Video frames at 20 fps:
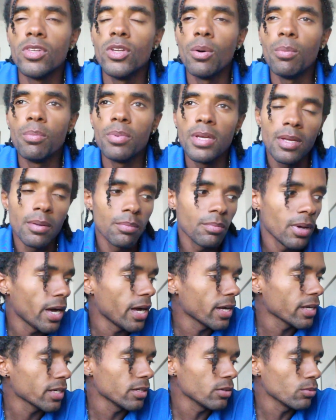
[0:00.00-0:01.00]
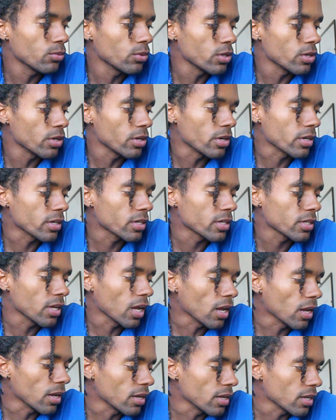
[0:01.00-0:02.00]
being back at work,
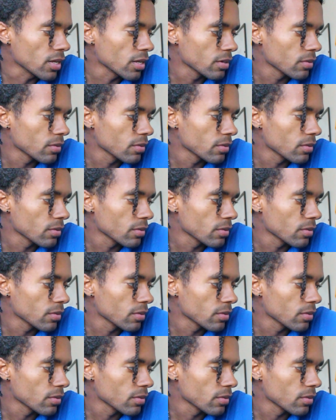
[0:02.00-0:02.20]
and